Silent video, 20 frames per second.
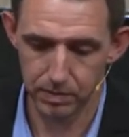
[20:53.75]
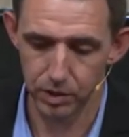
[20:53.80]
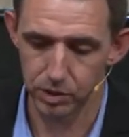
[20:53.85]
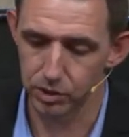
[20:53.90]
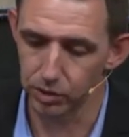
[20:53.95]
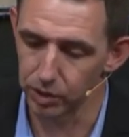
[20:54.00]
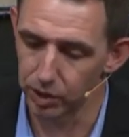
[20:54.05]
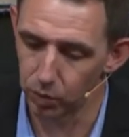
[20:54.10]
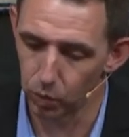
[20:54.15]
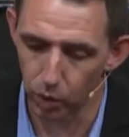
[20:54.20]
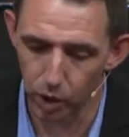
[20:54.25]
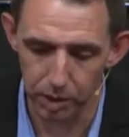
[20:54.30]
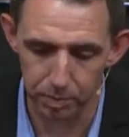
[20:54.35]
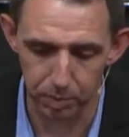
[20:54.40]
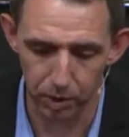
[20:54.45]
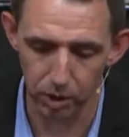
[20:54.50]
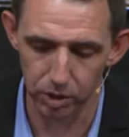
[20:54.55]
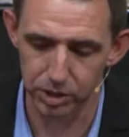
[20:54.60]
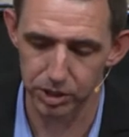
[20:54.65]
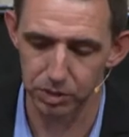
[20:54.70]
There's only one
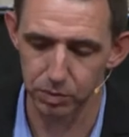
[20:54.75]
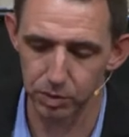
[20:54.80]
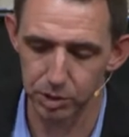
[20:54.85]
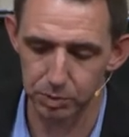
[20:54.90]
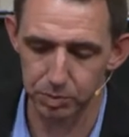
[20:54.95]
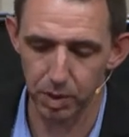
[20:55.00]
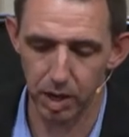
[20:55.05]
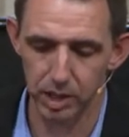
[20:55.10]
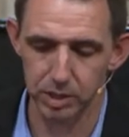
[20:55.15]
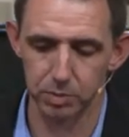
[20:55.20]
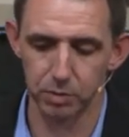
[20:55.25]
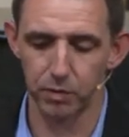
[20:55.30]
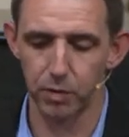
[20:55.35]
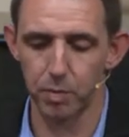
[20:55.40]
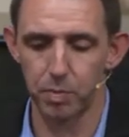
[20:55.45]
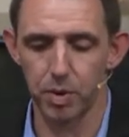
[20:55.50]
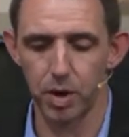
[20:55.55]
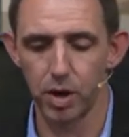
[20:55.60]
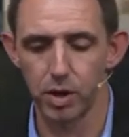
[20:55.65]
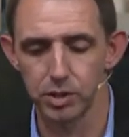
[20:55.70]
person responsible
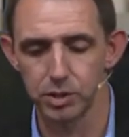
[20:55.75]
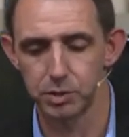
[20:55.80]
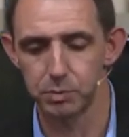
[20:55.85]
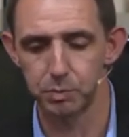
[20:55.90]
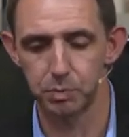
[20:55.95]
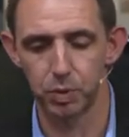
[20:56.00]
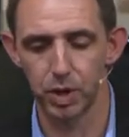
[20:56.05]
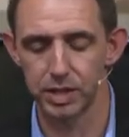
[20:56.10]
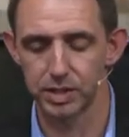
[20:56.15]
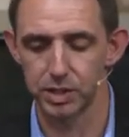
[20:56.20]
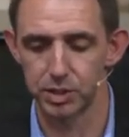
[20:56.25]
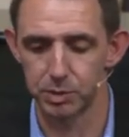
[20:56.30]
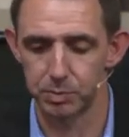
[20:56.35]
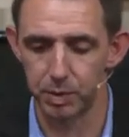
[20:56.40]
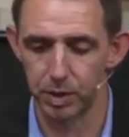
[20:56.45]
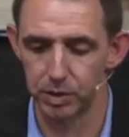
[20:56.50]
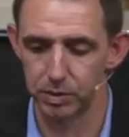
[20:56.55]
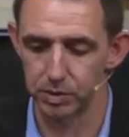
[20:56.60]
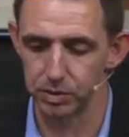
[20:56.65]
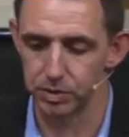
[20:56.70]
for Paul's present
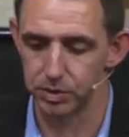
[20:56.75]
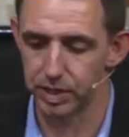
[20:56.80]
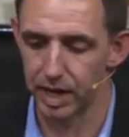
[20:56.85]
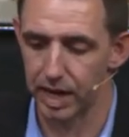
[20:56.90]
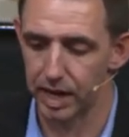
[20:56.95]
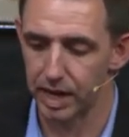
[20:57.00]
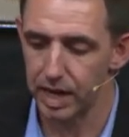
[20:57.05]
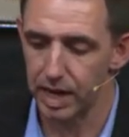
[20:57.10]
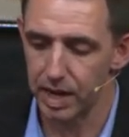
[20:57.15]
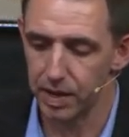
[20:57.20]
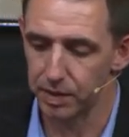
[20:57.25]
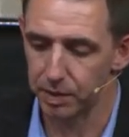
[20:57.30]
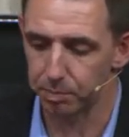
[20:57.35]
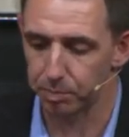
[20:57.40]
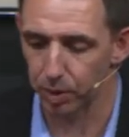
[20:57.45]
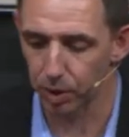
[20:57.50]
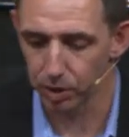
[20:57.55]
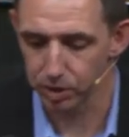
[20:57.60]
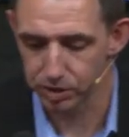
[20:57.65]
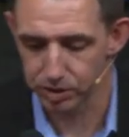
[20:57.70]
spiritual state the
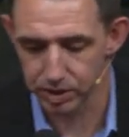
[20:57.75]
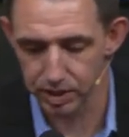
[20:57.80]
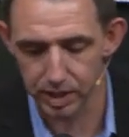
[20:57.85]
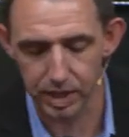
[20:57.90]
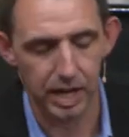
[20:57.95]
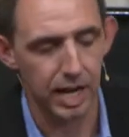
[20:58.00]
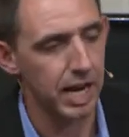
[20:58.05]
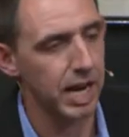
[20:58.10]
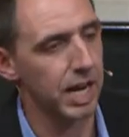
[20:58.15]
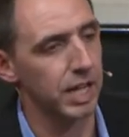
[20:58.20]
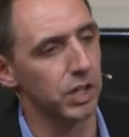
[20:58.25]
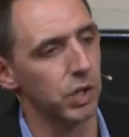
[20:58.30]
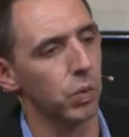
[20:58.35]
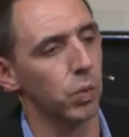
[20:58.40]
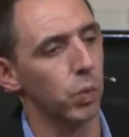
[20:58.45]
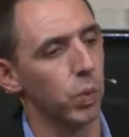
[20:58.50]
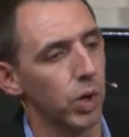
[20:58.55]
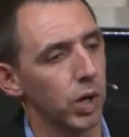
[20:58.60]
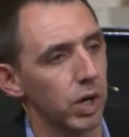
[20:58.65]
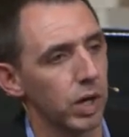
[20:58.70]
person and the
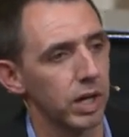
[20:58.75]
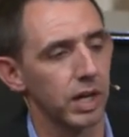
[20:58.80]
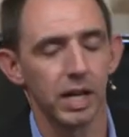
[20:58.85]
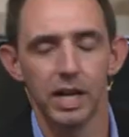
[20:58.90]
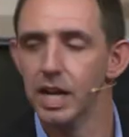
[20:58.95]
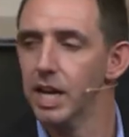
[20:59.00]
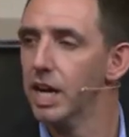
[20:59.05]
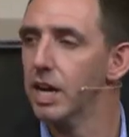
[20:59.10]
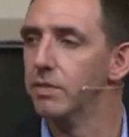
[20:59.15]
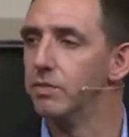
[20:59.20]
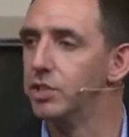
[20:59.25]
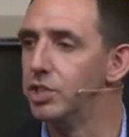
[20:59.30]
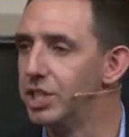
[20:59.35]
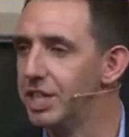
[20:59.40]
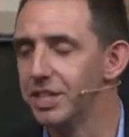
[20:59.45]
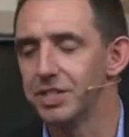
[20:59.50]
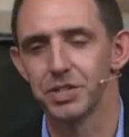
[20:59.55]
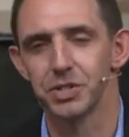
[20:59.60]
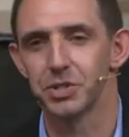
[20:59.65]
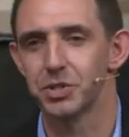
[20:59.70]
work of
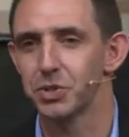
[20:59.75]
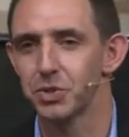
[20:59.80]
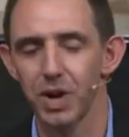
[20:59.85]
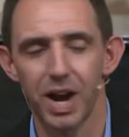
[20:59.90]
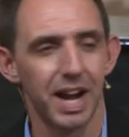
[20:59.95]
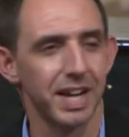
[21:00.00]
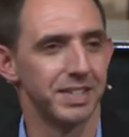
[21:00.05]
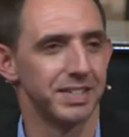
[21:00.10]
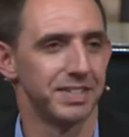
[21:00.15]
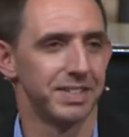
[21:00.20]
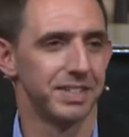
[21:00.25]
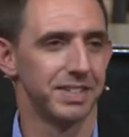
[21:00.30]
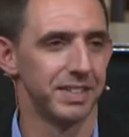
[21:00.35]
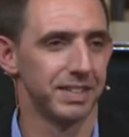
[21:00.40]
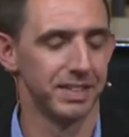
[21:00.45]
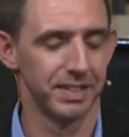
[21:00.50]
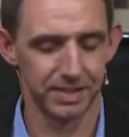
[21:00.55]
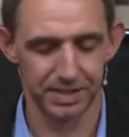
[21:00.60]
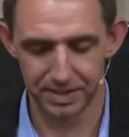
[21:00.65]
Jesus Christ.